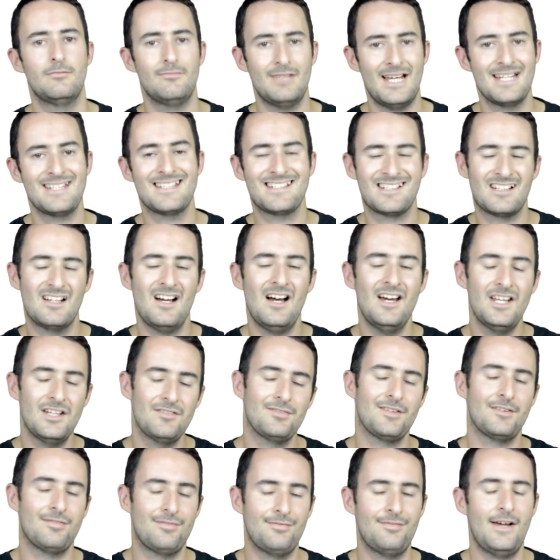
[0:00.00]
That's kind
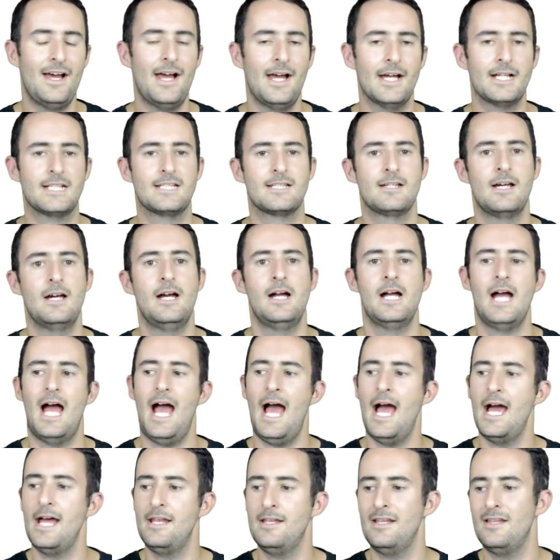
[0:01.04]
of a fact.
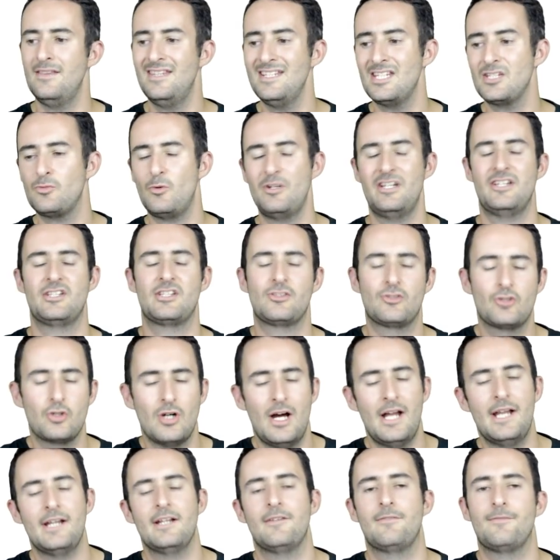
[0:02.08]
And this is what it's
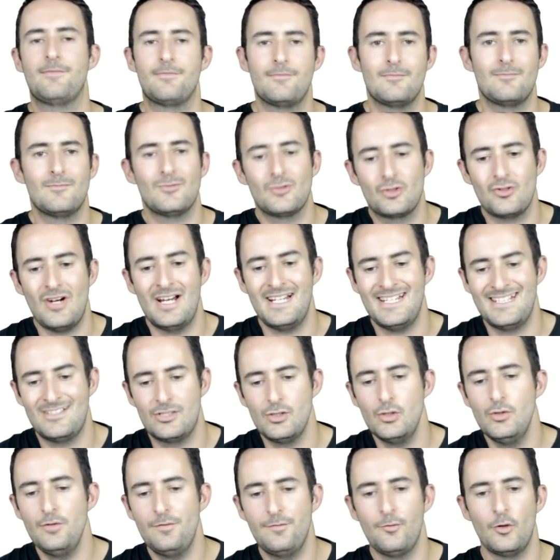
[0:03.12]
trying to
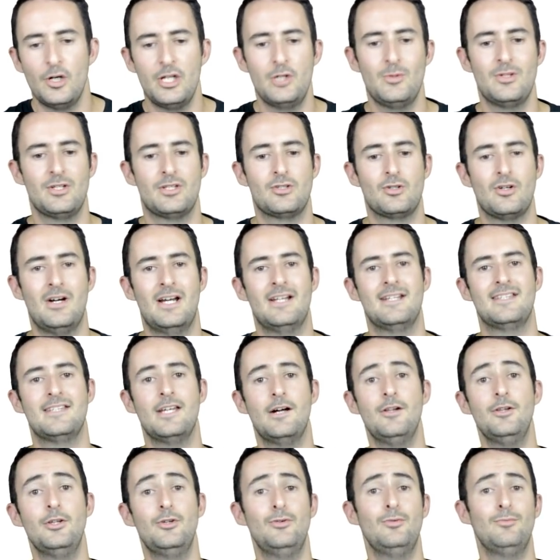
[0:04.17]
do for you, is trying to
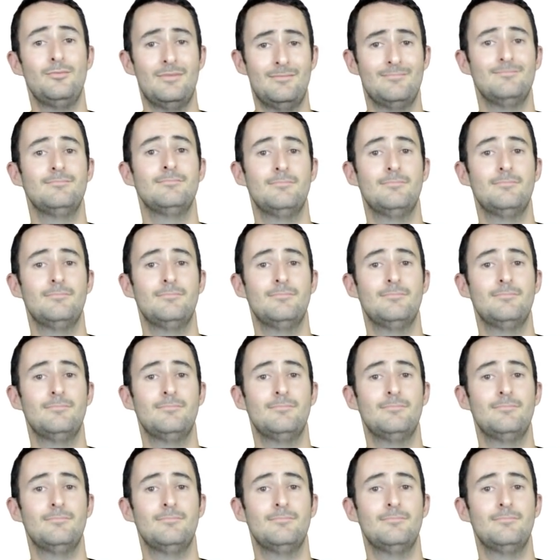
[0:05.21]
tell you,